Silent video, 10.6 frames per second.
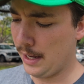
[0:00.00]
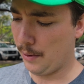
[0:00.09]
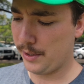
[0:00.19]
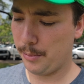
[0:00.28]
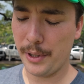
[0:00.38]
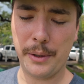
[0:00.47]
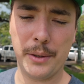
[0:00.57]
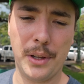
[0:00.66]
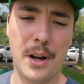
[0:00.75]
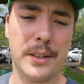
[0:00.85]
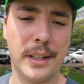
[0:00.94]
I wanted to bring you
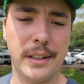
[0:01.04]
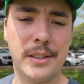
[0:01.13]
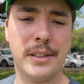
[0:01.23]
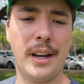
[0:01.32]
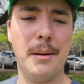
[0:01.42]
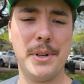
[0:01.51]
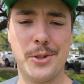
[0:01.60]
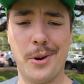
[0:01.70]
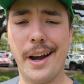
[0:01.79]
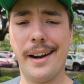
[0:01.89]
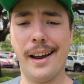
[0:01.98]
along to come and try it